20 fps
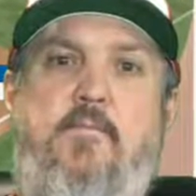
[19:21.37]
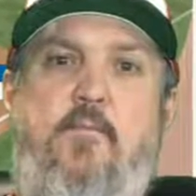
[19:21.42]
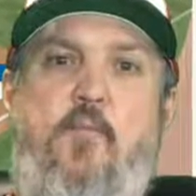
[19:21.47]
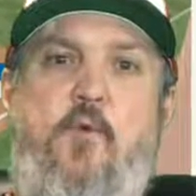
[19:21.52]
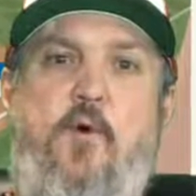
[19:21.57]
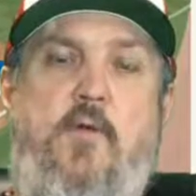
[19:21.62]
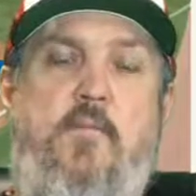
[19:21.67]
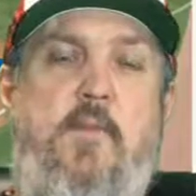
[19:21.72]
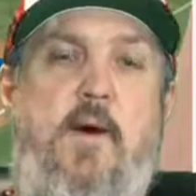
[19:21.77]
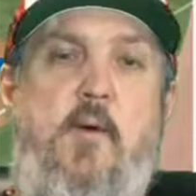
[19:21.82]

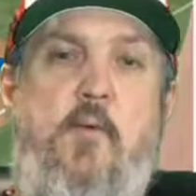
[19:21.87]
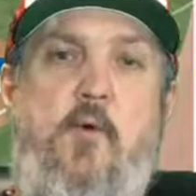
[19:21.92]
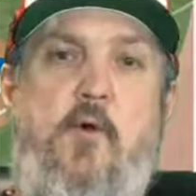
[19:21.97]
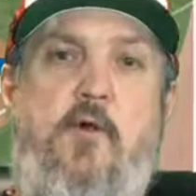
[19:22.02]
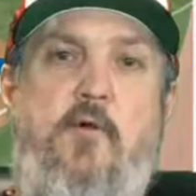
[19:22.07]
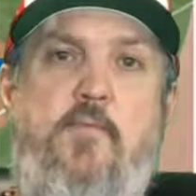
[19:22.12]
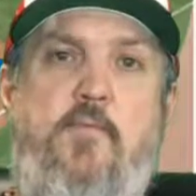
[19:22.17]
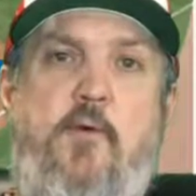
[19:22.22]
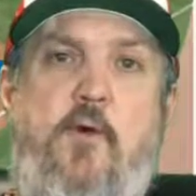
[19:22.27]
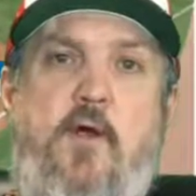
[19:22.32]
one of my
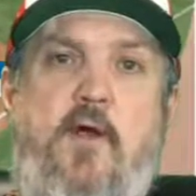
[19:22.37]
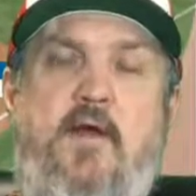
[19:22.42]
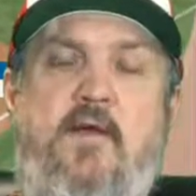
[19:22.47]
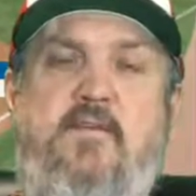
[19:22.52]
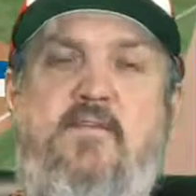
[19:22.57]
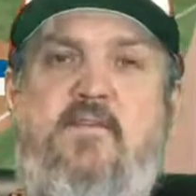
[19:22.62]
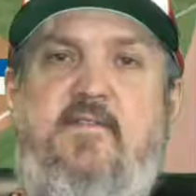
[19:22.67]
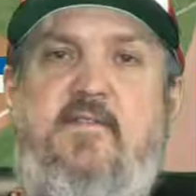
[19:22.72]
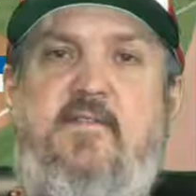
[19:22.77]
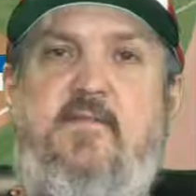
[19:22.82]

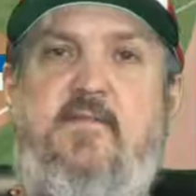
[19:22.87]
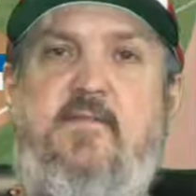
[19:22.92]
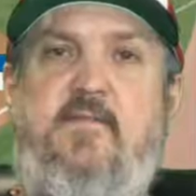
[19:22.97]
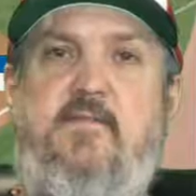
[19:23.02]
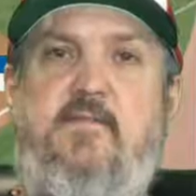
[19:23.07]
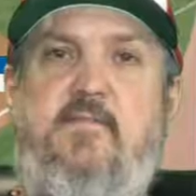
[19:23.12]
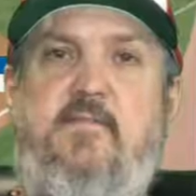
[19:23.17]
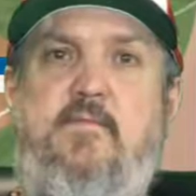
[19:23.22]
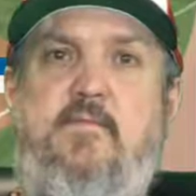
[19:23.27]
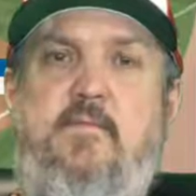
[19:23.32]
WordPress
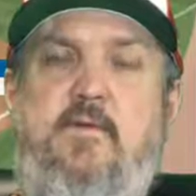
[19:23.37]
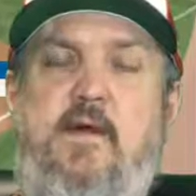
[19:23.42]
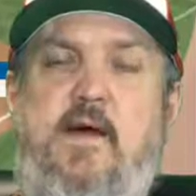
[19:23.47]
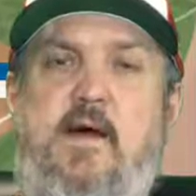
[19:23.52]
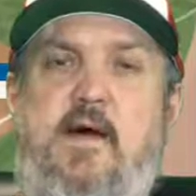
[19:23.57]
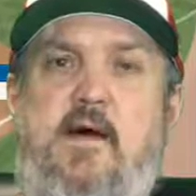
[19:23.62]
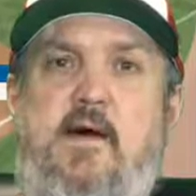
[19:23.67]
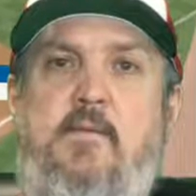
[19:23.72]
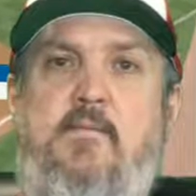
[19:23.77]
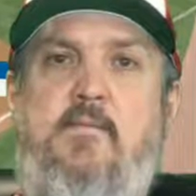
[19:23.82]

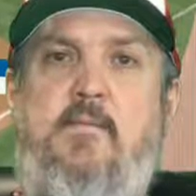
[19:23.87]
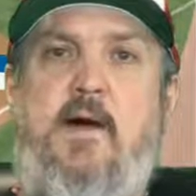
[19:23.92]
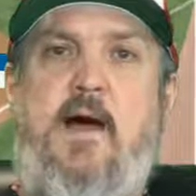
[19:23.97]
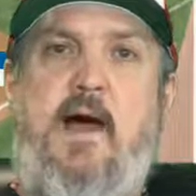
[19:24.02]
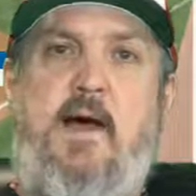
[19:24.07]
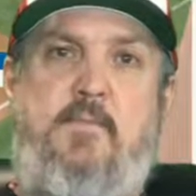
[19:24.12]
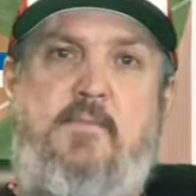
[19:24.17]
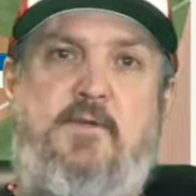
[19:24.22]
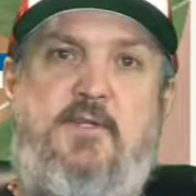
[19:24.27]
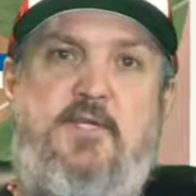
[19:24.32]

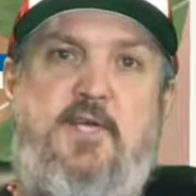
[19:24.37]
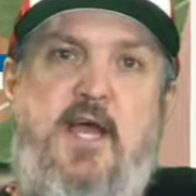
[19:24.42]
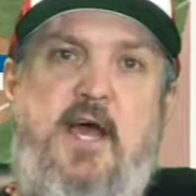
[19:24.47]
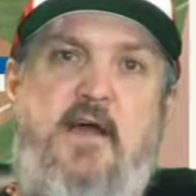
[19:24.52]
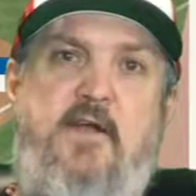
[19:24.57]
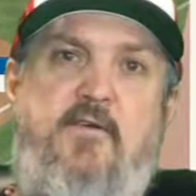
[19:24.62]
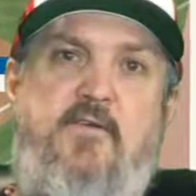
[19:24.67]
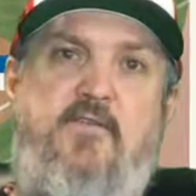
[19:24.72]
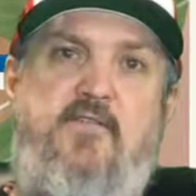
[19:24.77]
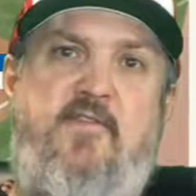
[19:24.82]

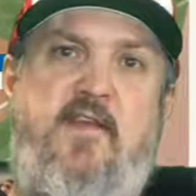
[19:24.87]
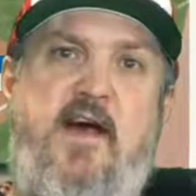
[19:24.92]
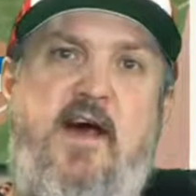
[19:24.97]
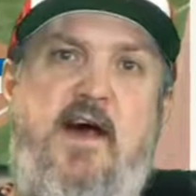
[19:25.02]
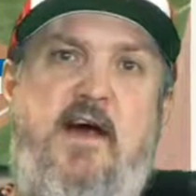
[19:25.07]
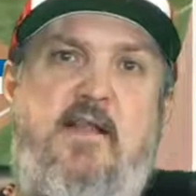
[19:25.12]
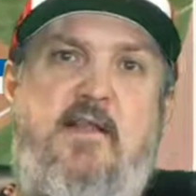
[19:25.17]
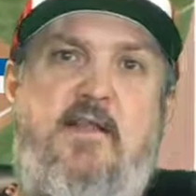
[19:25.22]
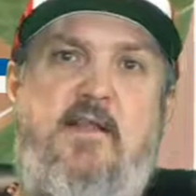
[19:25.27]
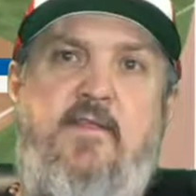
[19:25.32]
APBAGo
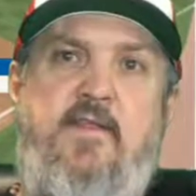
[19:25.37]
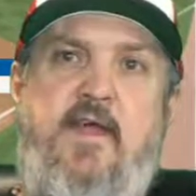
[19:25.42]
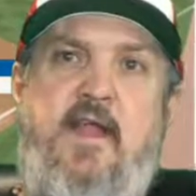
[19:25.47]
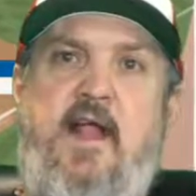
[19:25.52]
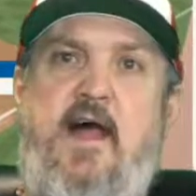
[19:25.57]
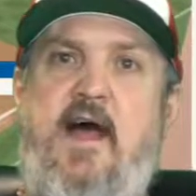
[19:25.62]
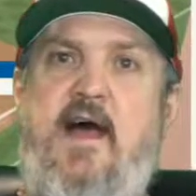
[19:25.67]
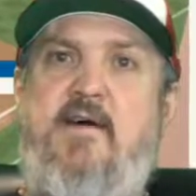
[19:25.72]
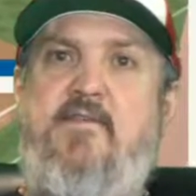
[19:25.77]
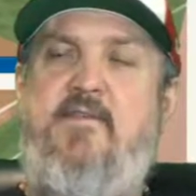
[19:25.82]
site, and then
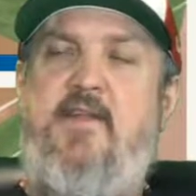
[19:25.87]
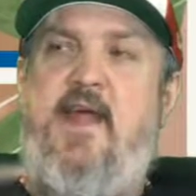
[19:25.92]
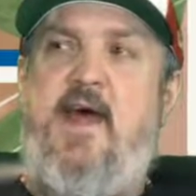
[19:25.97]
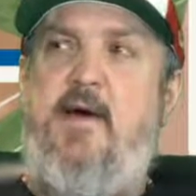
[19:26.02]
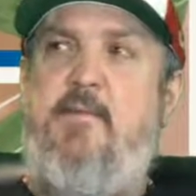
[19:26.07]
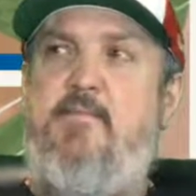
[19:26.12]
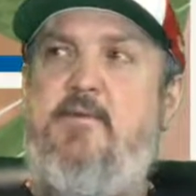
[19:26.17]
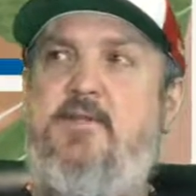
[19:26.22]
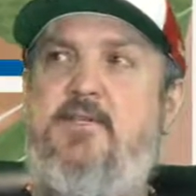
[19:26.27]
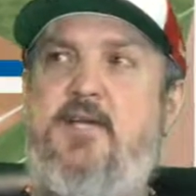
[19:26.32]
I have an
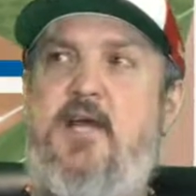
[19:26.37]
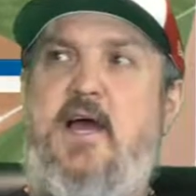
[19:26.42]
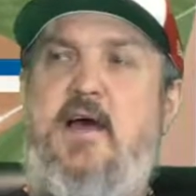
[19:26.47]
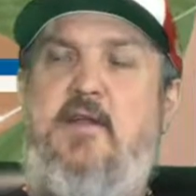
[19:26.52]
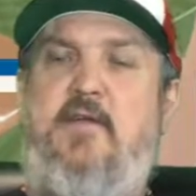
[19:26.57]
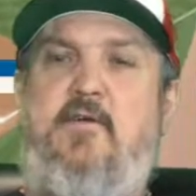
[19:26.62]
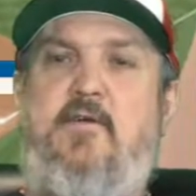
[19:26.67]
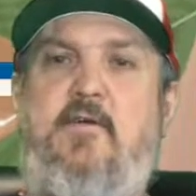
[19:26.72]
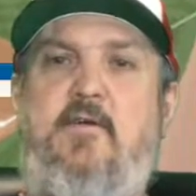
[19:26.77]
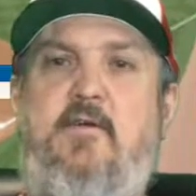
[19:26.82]

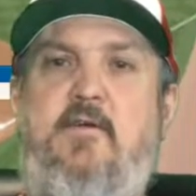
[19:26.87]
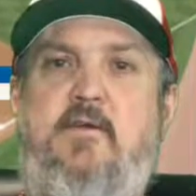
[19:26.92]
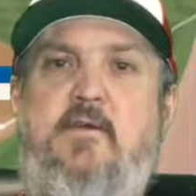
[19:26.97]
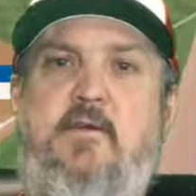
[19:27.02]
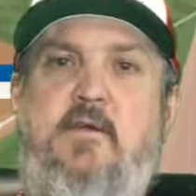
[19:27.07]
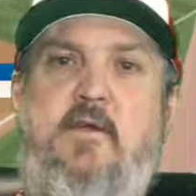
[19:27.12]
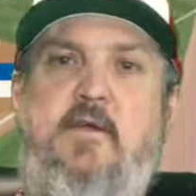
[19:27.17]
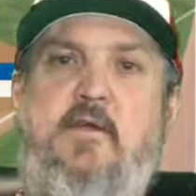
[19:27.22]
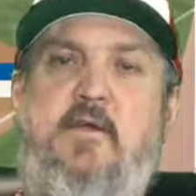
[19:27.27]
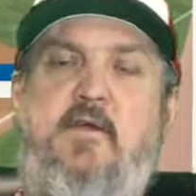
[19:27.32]
APBAGo
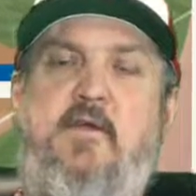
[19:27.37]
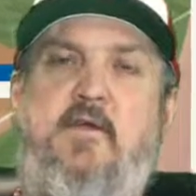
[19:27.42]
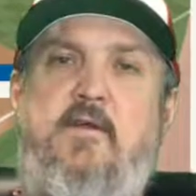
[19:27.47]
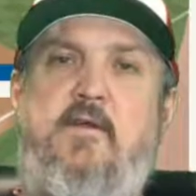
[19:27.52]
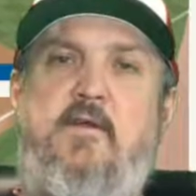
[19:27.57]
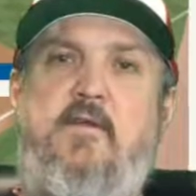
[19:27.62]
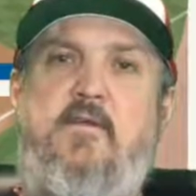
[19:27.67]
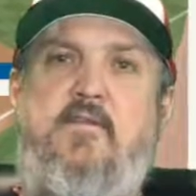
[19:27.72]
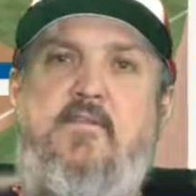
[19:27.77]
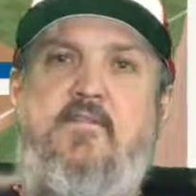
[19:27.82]

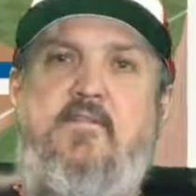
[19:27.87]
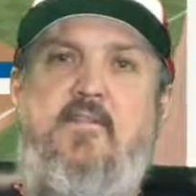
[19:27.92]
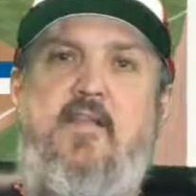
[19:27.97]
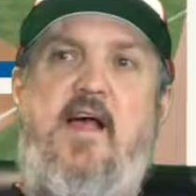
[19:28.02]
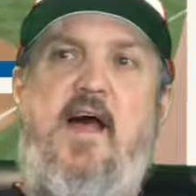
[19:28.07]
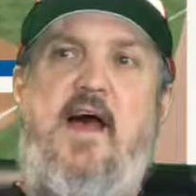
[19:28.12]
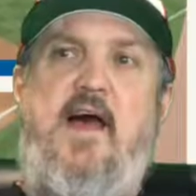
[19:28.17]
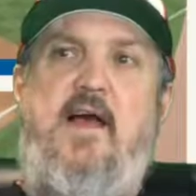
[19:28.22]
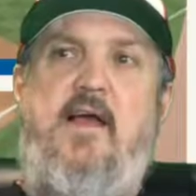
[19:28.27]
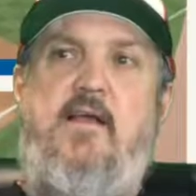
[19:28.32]

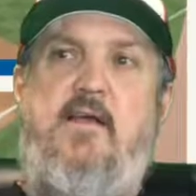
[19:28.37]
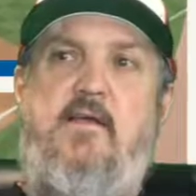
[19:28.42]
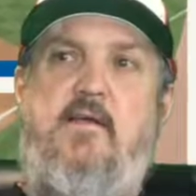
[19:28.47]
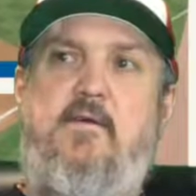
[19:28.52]
Slack